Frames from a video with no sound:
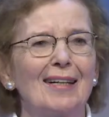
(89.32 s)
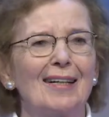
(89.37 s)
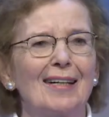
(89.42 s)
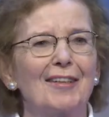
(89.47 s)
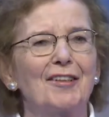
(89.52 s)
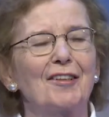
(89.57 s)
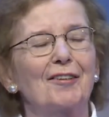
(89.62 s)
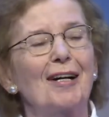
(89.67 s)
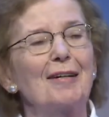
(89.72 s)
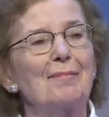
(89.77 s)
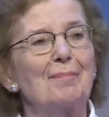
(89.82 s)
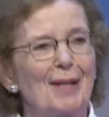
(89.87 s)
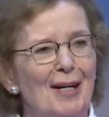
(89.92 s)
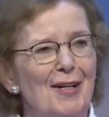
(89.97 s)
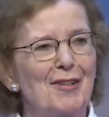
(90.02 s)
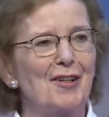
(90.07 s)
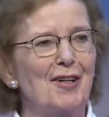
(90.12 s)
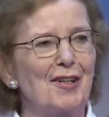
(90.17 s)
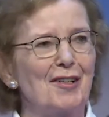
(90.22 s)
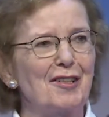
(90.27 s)
It's a great
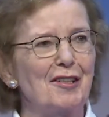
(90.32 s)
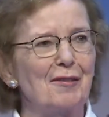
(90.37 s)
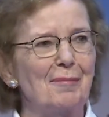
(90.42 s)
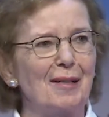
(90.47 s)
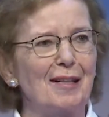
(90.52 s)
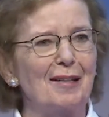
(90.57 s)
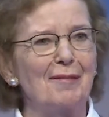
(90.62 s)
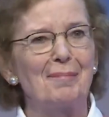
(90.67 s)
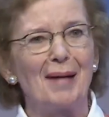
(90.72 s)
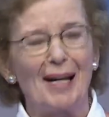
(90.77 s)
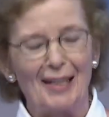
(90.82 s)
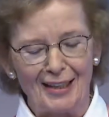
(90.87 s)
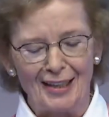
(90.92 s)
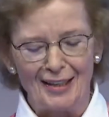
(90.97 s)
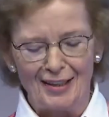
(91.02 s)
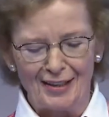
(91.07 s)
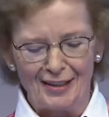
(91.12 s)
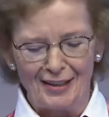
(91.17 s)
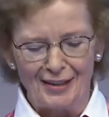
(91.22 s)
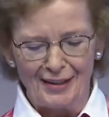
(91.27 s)
pleasure to be back
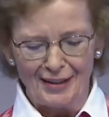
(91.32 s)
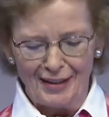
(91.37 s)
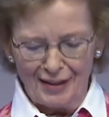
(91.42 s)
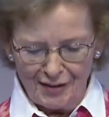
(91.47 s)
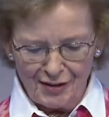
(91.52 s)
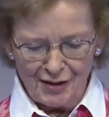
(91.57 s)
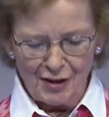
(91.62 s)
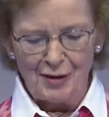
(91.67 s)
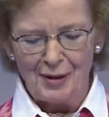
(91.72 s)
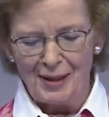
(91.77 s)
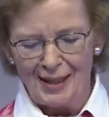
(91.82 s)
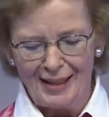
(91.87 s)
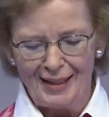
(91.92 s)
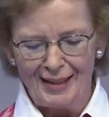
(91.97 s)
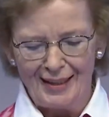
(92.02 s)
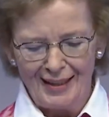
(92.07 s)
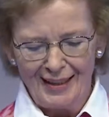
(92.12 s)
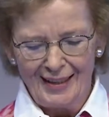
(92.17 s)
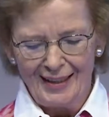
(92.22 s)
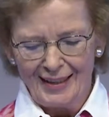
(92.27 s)
here in Doha
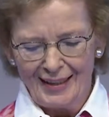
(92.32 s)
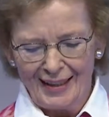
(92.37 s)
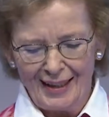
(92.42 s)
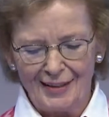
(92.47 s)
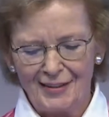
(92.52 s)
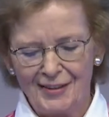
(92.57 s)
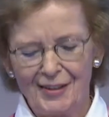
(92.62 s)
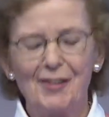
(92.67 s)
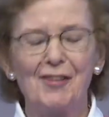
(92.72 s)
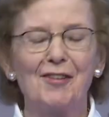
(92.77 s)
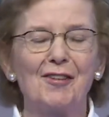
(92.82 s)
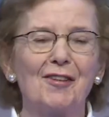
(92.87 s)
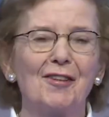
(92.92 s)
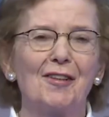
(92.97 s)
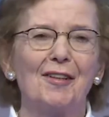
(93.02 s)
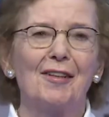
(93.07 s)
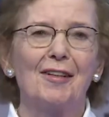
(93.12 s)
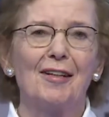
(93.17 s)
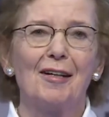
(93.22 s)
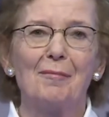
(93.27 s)
at this
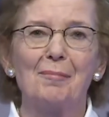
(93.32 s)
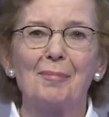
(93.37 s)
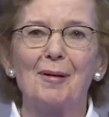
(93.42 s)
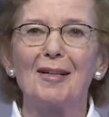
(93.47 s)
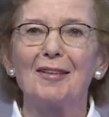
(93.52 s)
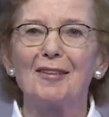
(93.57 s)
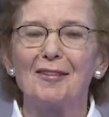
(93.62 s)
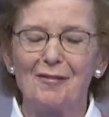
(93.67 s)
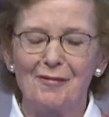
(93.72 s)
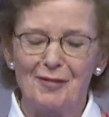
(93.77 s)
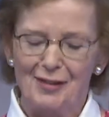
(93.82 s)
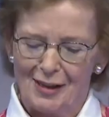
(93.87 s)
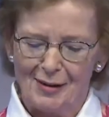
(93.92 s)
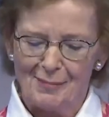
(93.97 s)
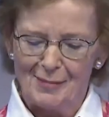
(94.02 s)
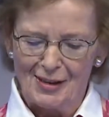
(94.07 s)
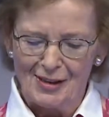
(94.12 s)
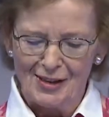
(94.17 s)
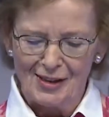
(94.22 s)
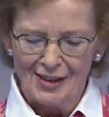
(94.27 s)
impressive
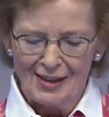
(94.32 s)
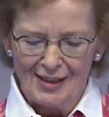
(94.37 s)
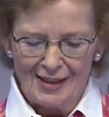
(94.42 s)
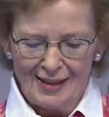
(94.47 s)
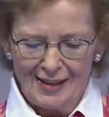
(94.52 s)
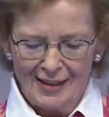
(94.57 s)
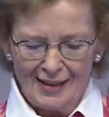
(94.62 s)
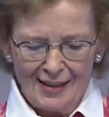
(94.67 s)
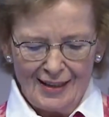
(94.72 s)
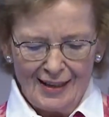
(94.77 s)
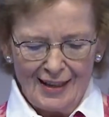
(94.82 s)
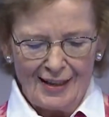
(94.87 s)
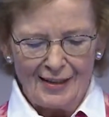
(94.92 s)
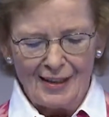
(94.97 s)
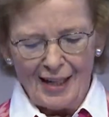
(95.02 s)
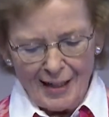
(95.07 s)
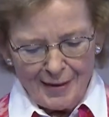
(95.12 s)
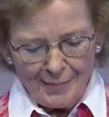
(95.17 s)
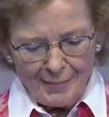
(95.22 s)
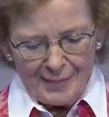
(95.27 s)
summit. And
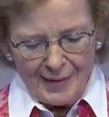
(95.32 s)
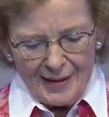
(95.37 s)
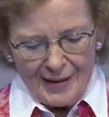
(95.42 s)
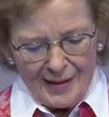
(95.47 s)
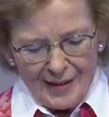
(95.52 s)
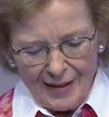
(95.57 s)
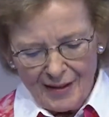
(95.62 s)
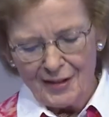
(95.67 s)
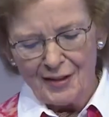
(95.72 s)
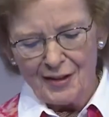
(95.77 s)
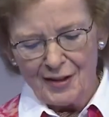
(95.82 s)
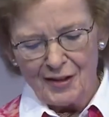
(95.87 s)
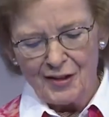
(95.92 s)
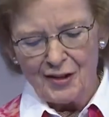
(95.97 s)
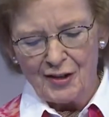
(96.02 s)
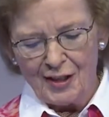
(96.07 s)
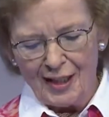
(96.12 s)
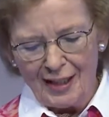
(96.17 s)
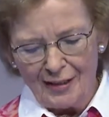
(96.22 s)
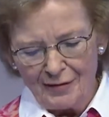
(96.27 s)
I'm honored
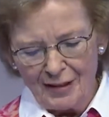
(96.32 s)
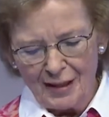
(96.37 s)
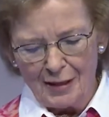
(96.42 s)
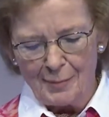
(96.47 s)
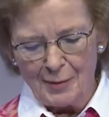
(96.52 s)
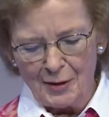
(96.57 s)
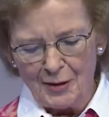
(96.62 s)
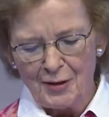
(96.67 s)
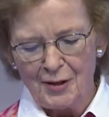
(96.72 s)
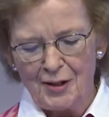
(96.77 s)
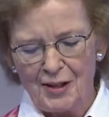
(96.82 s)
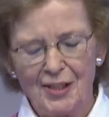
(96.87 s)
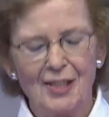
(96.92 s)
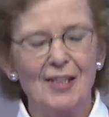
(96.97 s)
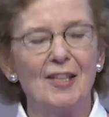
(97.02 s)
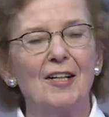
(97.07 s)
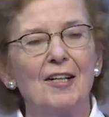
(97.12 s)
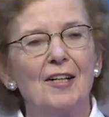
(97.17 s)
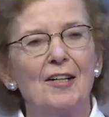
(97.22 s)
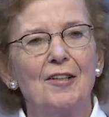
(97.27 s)
to have the
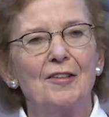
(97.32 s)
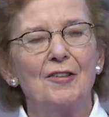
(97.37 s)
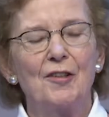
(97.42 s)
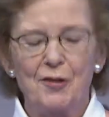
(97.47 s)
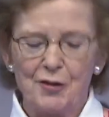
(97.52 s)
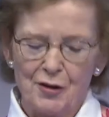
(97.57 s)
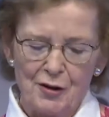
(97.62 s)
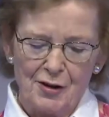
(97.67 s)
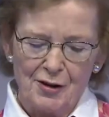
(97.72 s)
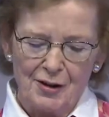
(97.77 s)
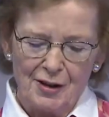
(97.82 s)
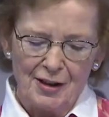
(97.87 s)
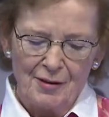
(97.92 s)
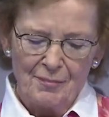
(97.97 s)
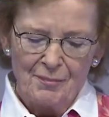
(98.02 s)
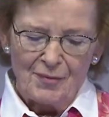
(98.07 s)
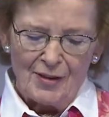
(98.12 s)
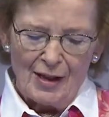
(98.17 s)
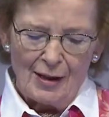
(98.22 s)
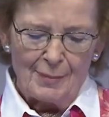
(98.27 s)
opportunity to talk
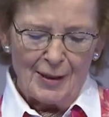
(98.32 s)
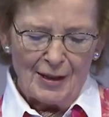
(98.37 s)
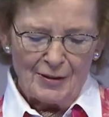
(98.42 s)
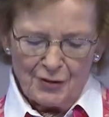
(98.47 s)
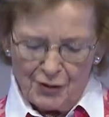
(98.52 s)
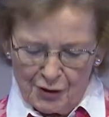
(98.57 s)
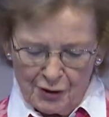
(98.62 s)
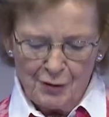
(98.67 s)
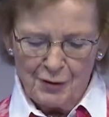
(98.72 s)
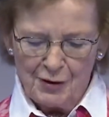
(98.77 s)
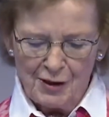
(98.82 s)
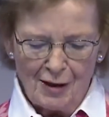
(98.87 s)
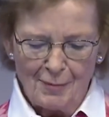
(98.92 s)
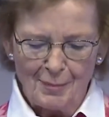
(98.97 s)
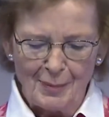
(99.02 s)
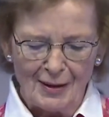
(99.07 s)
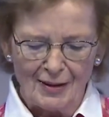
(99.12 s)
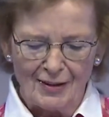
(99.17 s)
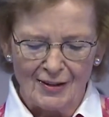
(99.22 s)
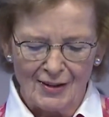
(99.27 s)
about two
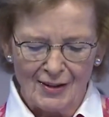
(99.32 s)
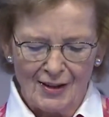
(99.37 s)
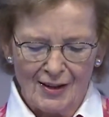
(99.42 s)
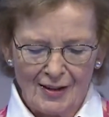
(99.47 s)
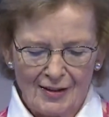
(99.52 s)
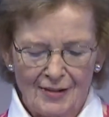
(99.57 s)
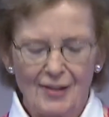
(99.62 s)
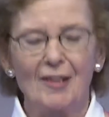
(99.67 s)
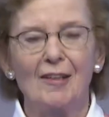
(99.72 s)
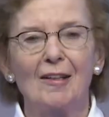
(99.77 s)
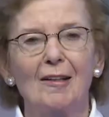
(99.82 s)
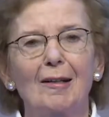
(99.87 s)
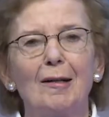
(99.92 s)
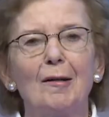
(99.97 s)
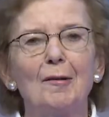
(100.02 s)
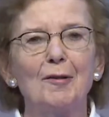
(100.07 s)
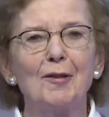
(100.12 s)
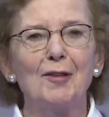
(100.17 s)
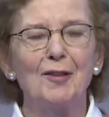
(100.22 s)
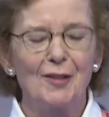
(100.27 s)
topics that are
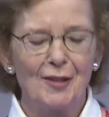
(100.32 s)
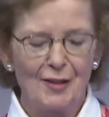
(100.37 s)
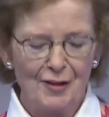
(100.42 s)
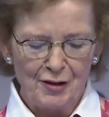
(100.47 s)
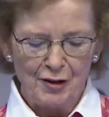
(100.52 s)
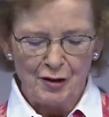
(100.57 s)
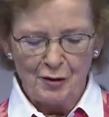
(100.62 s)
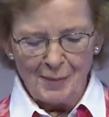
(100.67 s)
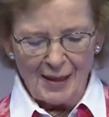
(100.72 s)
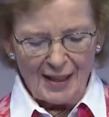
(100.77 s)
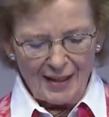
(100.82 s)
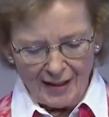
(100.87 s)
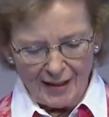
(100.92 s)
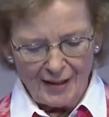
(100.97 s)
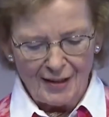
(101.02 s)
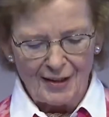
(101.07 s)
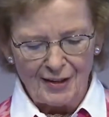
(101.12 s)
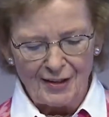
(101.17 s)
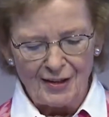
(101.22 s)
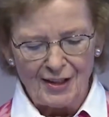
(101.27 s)
close to my
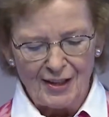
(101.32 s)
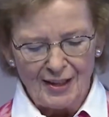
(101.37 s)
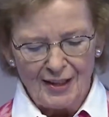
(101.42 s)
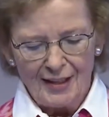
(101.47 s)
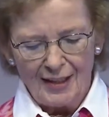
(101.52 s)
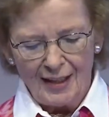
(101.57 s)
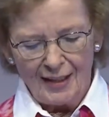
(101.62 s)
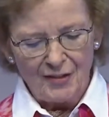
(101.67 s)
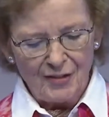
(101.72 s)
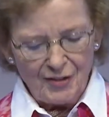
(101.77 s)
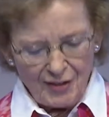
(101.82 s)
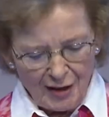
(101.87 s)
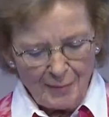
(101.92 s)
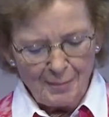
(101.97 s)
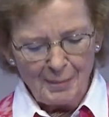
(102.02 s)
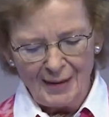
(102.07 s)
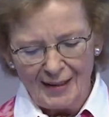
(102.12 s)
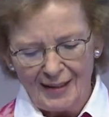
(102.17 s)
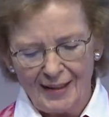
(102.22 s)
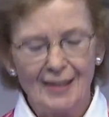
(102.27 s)
heart and
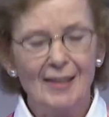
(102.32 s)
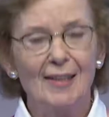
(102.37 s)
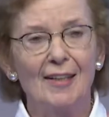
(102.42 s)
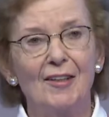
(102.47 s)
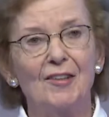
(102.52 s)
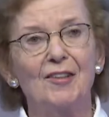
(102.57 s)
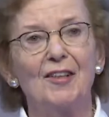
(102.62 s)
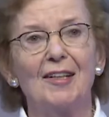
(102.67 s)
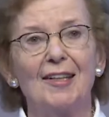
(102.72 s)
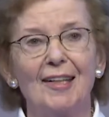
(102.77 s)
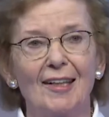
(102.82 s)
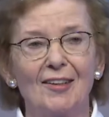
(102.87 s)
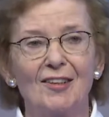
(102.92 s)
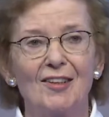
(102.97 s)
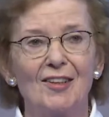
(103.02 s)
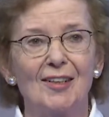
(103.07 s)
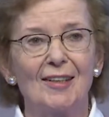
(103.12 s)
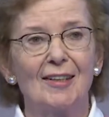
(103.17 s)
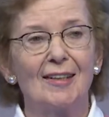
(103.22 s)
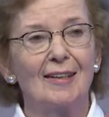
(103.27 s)
deeply
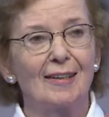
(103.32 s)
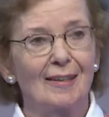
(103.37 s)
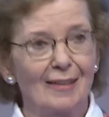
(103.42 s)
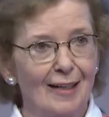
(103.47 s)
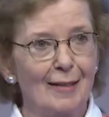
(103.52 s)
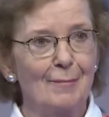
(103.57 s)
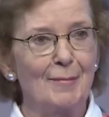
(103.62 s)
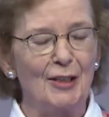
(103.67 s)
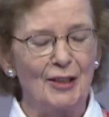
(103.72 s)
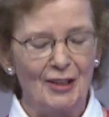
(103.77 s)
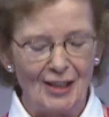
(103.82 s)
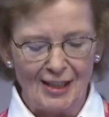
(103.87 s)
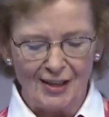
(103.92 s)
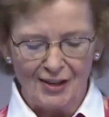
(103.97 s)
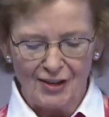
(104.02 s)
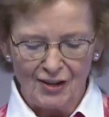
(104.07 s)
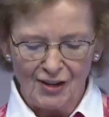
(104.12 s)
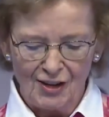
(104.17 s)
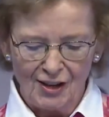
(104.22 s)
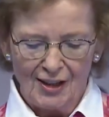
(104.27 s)
interlinked: climate
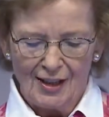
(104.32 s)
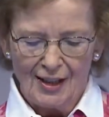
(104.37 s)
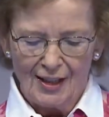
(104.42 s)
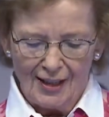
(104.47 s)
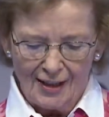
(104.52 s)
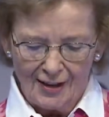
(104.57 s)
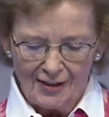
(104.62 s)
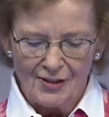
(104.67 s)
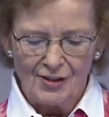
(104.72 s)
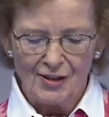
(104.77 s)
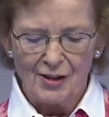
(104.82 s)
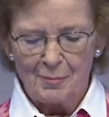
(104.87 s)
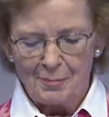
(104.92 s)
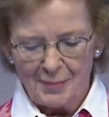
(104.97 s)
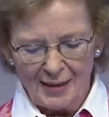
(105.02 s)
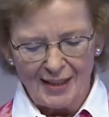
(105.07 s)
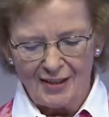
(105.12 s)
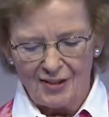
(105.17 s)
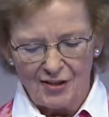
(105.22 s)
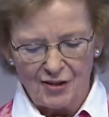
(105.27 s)
change and
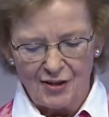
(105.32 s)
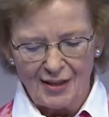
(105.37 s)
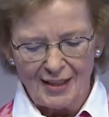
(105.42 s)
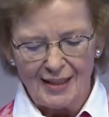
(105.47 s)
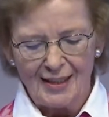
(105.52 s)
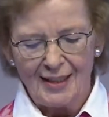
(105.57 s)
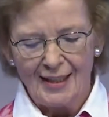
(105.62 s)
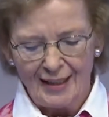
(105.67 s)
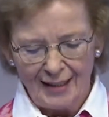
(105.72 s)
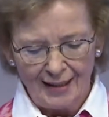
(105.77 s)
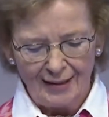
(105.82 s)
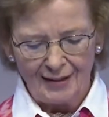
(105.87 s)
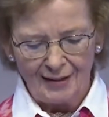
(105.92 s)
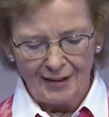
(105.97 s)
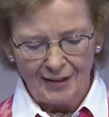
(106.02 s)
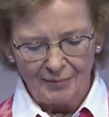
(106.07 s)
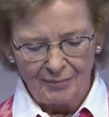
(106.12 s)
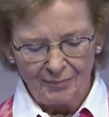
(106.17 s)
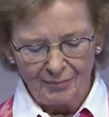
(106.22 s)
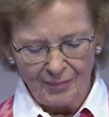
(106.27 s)
planetary health.